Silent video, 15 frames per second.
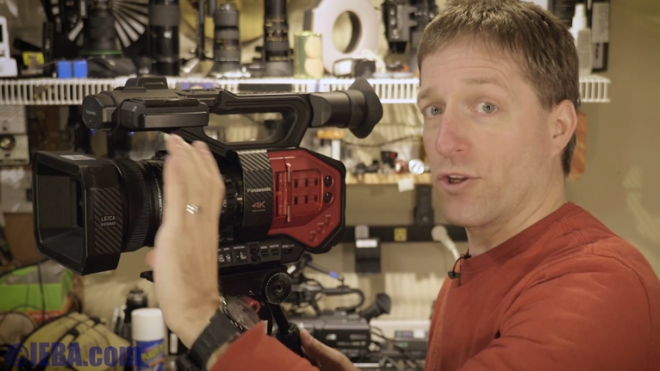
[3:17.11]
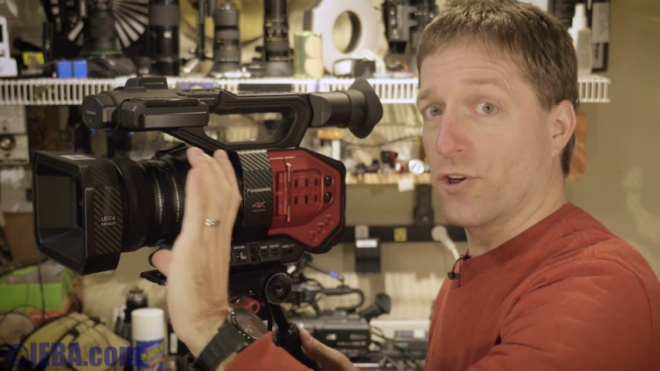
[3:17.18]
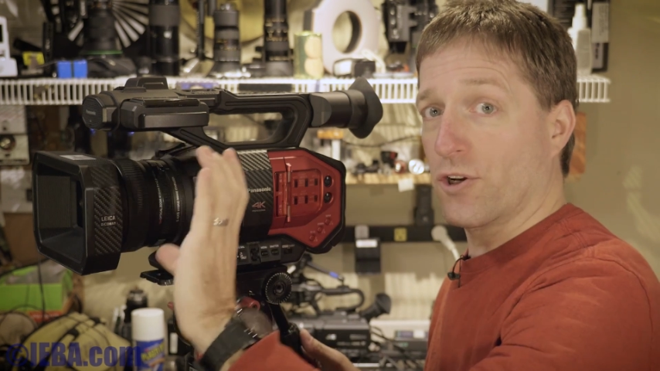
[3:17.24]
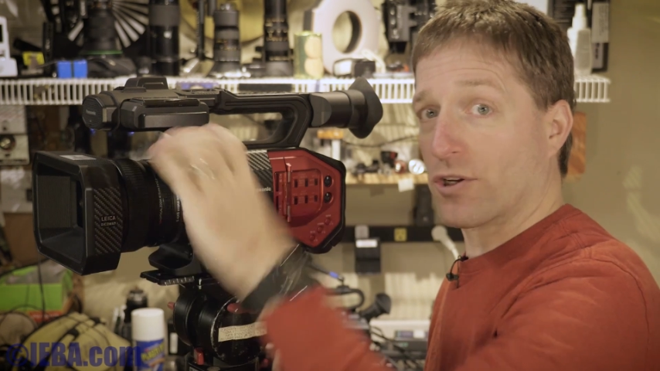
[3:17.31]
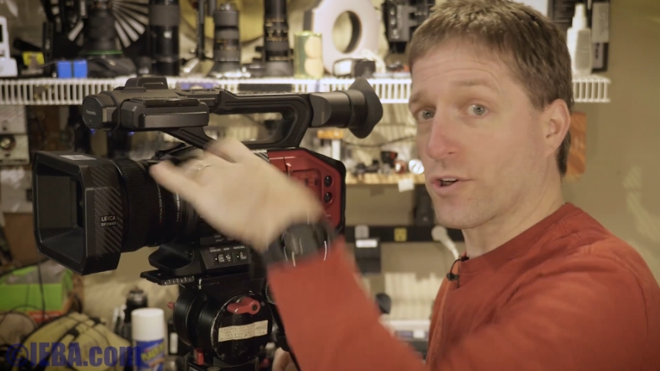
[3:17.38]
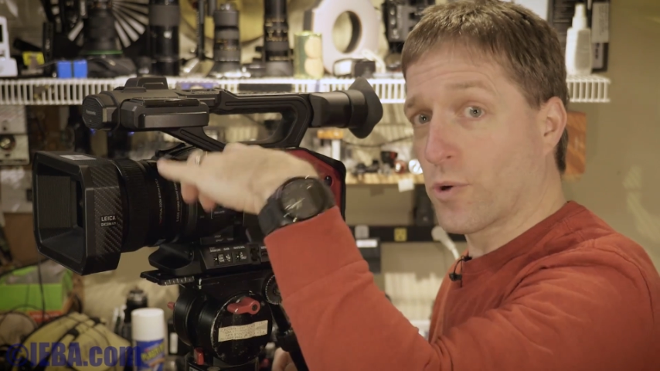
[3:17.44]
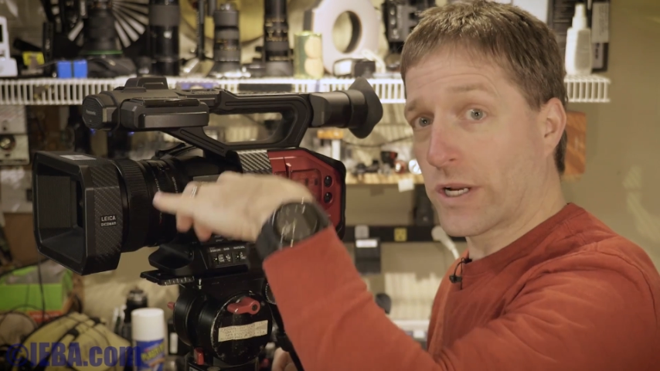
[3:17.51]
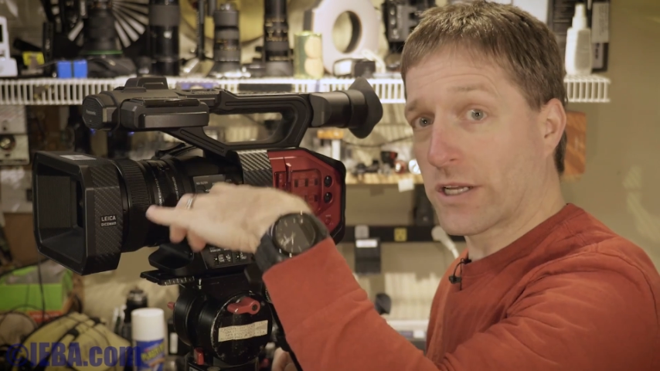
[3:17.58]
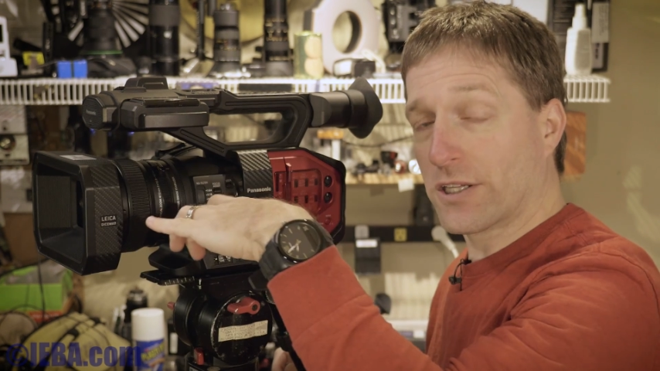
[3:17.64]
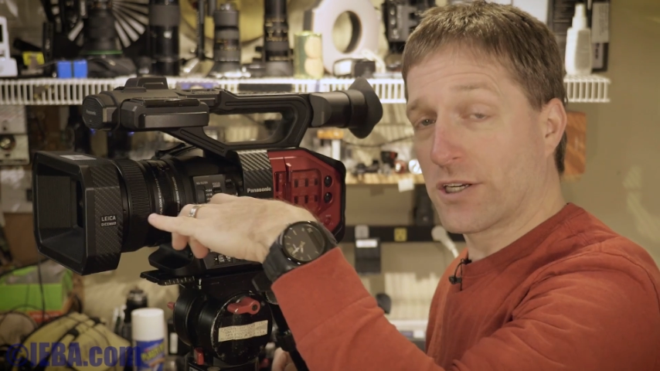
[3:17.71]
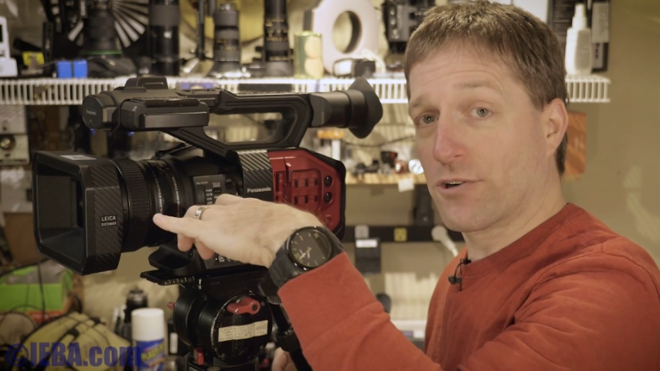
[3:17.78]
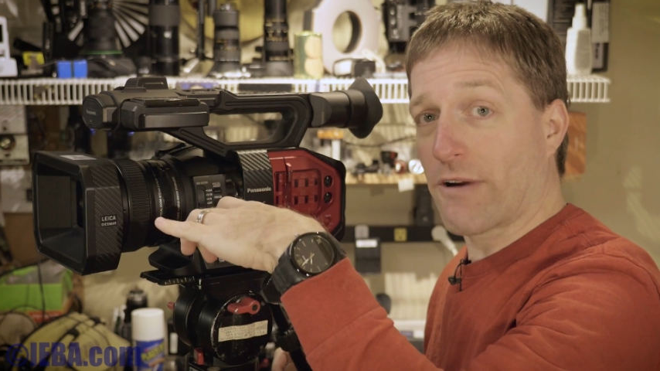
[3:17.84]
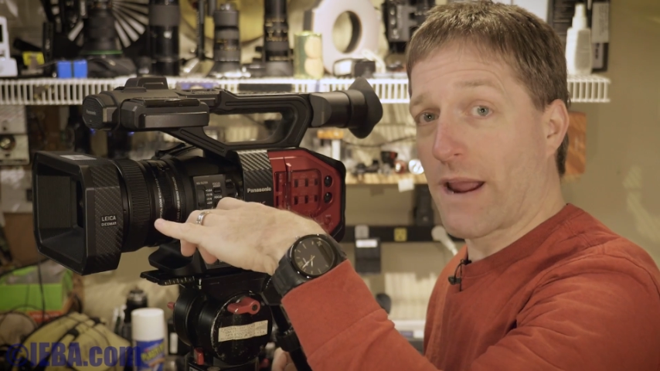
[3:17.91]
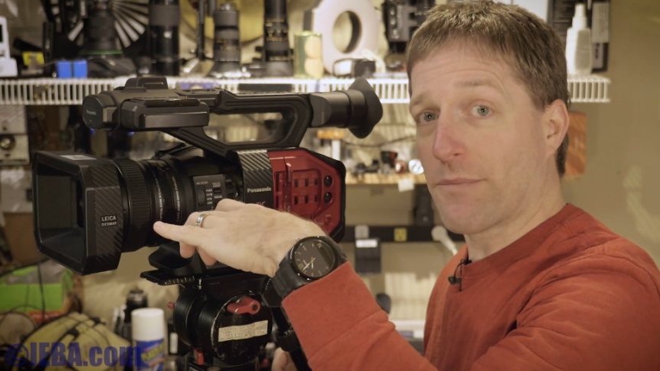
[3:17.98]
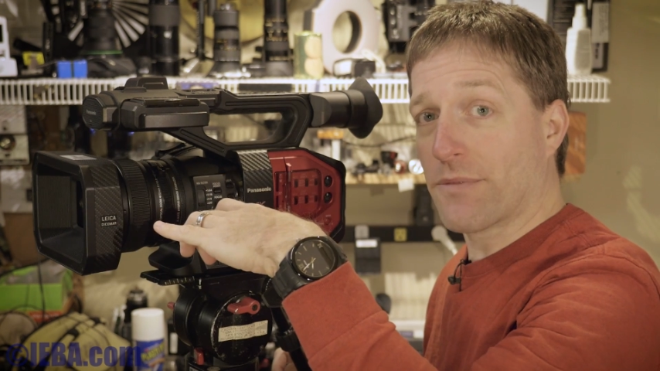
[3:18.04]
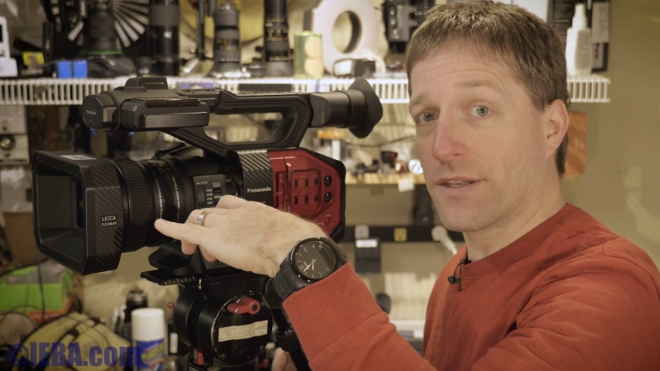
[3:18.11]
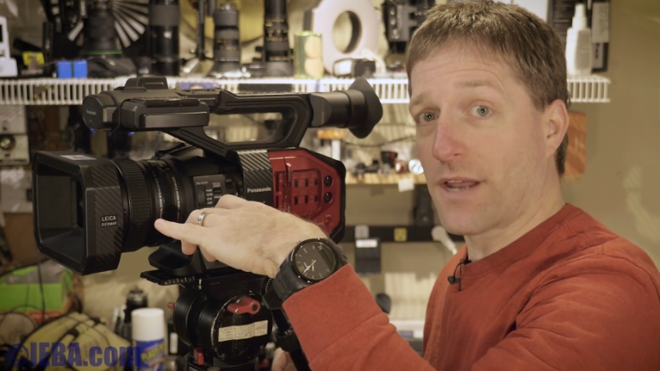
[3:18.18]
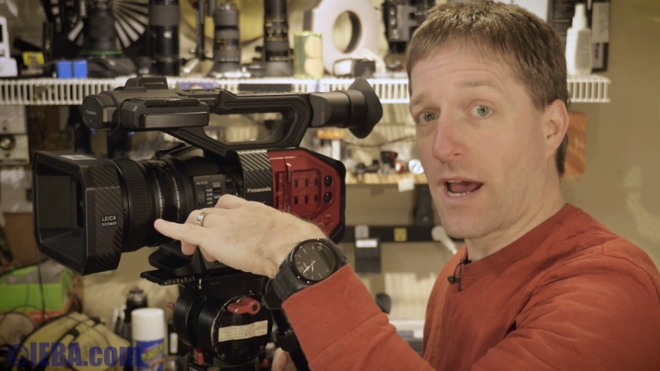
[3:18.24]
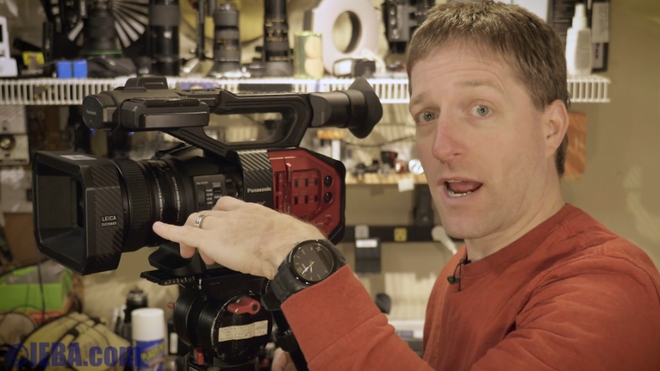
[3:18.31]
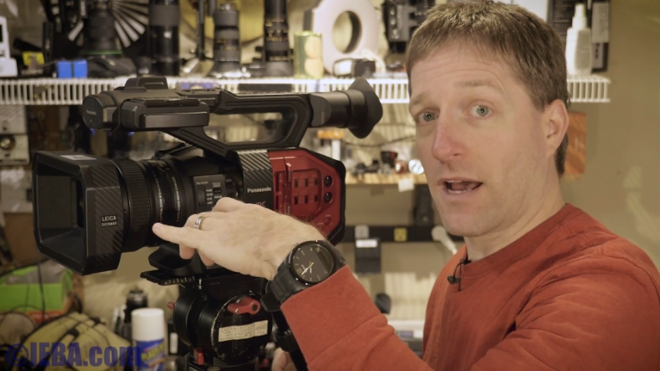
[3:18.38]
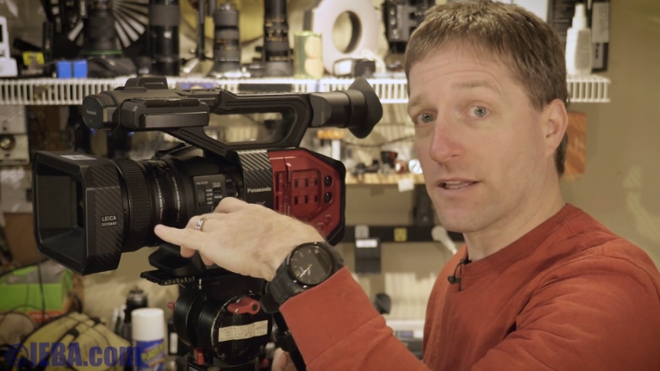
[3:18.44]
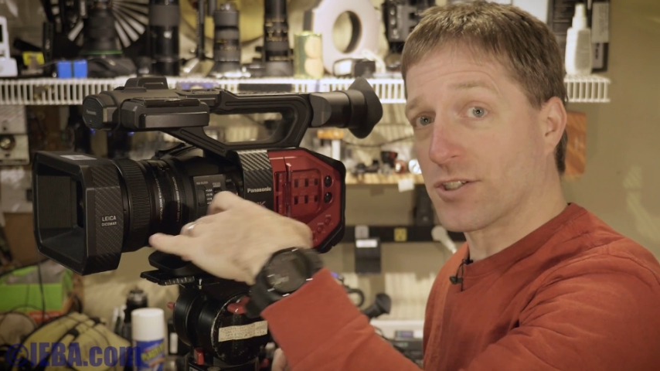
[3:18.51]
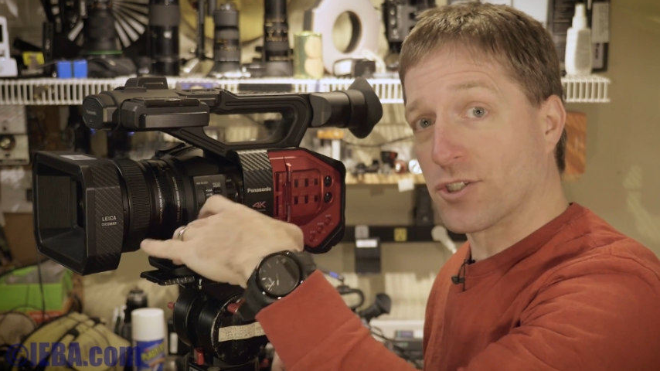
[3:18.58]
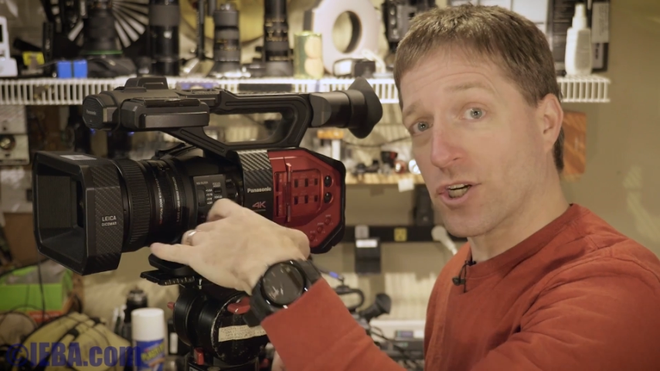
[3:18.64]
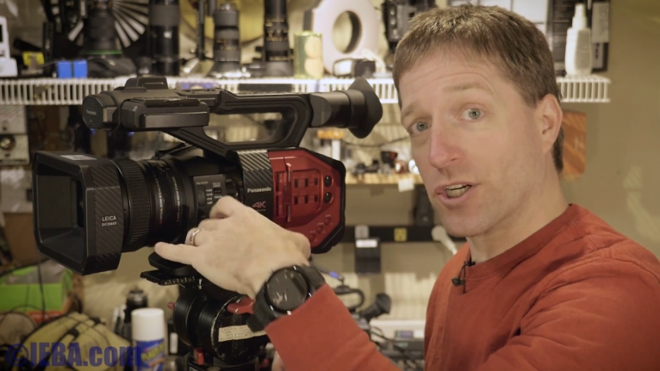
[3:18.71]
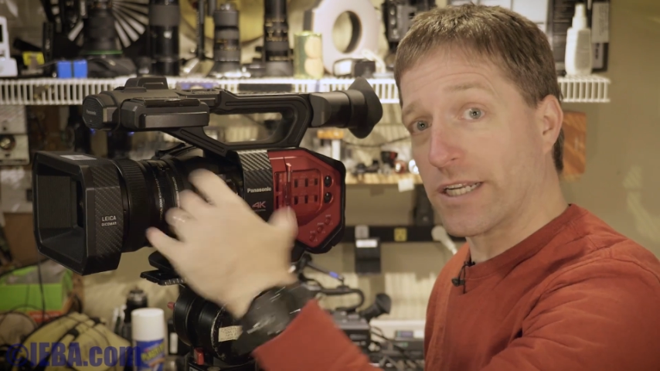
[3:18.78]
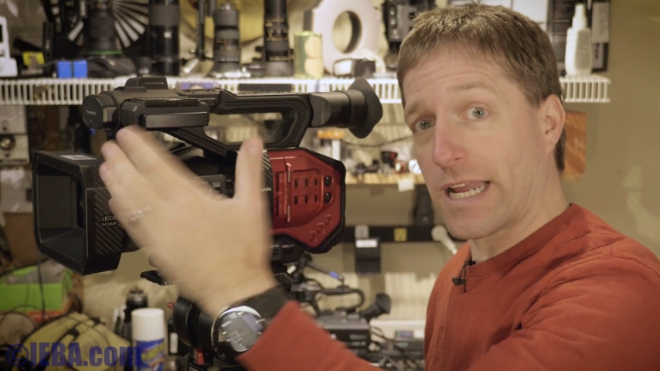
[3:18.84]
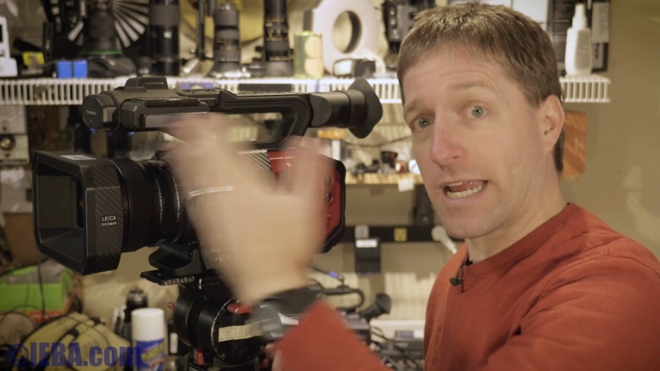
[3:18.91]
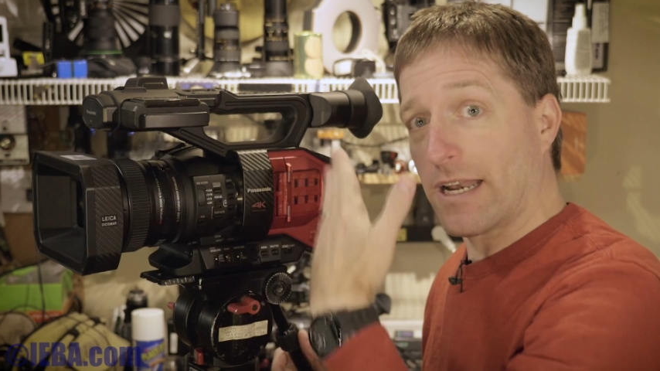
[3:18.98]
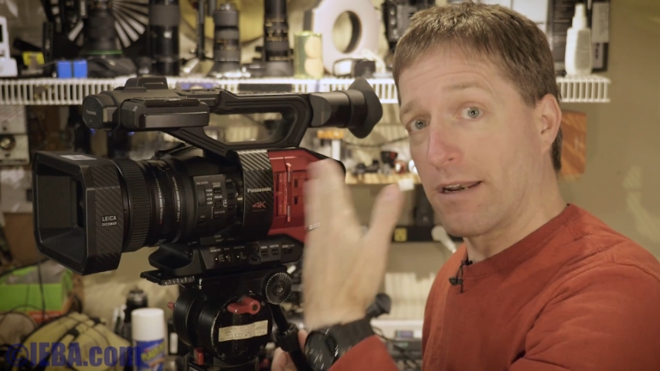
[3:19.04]
you can quickly grab the dial and turn
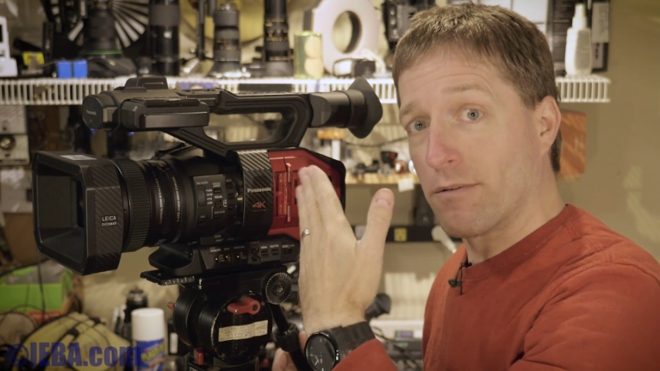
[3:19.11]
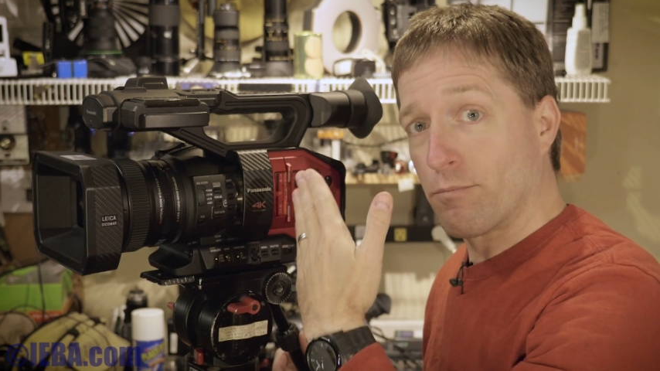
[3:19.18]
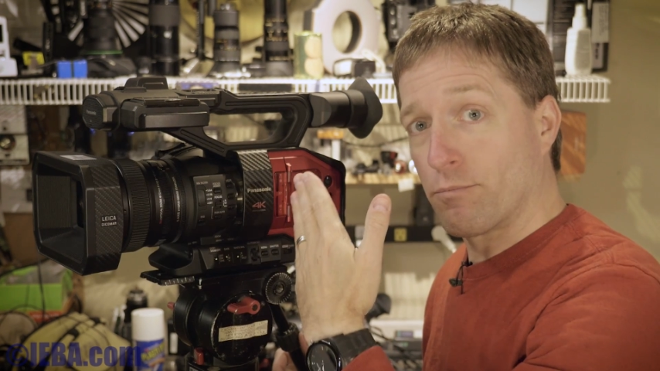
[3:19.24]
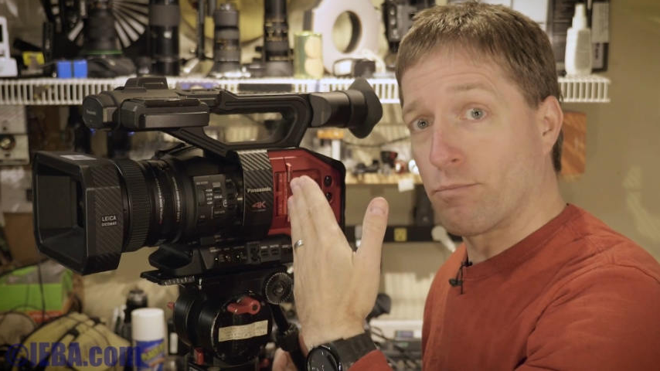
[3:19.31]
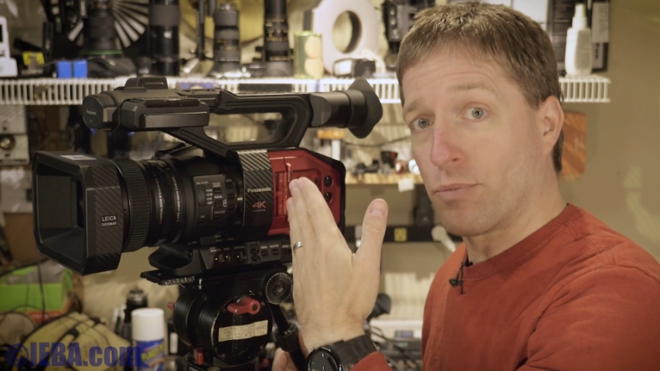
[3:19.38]
it and